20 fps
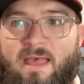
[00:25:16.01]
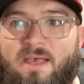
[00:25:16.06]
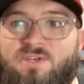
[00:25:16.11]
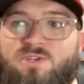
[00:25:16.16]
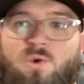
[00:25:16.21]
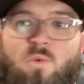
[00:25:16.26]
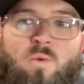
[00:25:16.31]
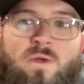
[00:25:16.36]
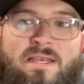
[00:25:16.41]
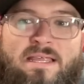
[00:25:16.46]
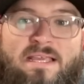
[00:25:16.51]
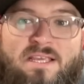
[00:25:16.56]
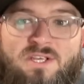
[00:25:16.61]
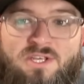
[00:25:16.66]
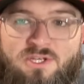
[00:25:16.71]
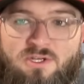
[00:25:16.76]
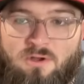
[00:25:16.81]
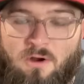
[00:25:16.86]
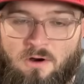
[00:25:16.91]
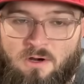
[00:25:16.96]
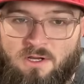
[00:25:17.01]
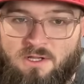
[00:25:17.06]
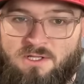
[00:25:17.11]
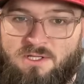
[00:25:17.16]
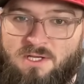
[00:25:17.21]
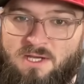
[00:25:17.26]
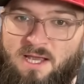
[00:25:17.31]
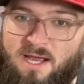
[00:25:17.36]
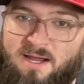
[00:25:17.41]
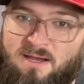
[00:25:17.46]
So when he started
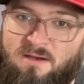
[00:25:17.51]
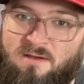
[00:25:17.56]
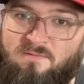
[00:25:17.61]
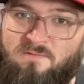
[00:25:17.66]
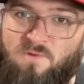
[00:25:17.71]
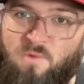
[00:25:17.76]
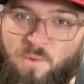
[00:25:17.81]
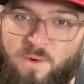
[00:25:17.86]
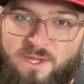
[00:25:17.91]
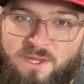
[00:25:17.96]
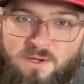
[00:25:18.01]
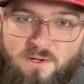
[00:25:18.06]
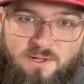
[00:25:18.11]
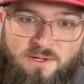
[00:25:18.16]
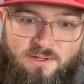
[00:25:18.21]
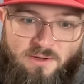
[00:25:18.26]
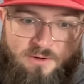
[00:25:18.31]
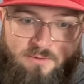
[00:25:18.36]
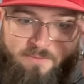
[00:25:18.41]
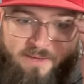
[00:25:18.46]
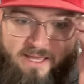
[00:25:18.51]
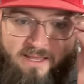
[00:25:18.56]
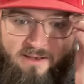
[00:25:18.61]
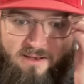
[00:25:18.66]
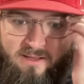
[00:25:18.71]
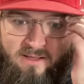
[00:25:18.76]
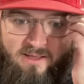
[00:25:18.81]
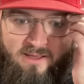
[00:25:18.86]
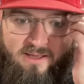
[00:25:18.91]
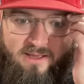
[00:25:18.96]
to kind of dwindle a little bit,
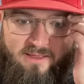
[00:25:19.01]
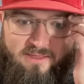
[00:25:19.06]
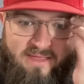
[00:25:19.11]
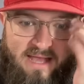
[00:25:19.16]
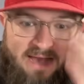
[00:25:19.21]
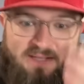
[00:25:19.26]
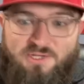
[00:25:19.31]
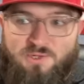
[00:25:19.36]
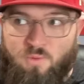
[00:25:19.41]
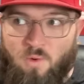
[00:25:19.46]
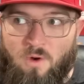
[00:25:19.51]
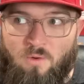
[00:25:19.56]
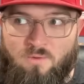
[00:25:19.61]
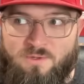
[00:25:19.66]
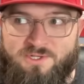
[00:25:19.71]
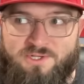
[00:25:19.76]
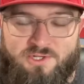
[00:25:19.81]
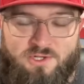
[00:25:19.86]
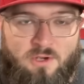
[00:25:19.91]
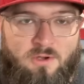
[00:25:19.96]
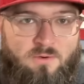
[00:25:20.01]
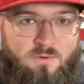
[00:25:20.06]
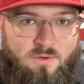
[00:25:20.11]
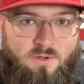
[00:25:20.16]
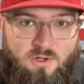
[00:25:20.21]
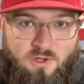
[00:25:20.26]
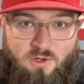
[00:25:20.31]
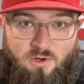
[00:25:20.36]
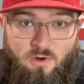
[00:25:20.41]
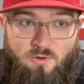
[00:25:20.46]
that's what was so,
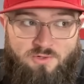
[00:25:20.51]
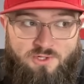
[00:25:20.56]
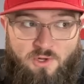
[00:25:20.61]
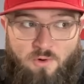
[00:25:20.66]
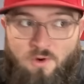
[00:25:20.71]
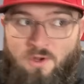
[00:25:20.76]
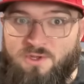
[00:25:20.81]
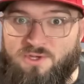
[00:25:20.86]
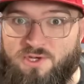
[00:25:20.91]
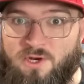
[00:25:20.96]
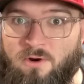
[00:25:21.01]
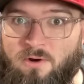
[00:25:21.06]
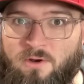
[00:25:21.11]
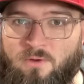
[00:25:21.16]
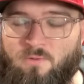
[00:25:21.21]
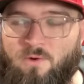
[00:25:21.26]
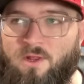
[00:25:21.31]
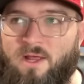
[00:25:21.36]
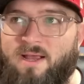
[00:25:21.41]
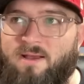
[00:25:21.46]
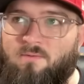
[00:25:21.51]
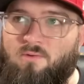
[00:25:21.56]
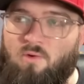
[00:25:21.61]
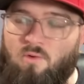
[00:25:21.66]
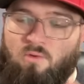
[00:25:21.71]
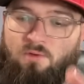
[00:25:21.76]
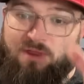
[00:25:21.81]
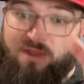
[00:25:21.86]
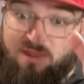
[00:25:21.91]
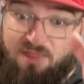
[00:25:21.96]
you know, so concerning. We're like,
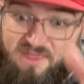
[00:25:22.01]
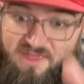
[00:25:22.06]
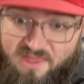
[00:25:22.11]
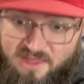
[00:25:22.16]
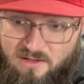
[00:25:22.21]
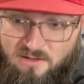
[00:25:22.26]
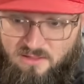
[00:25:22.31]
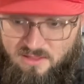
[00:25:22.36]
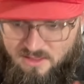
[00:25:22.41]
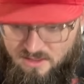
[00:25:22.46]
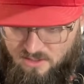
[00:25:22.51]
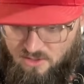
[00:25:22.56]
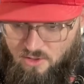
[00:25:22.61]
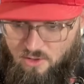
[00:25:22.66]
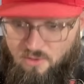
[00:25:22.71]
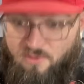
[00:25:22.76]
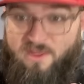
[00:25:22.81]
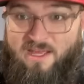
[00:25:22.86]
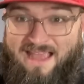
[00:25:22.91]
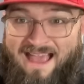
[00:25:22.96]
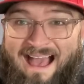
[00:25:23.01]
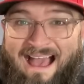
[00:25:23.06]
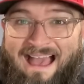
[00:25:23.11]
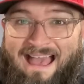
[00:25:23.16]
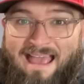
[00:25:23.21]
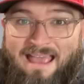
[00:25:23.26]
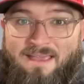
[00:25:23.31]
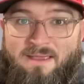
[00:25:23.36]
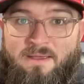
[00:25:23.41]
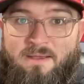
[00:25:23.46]
dude, you're the
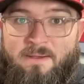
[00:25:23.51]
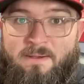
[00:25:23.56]
guy.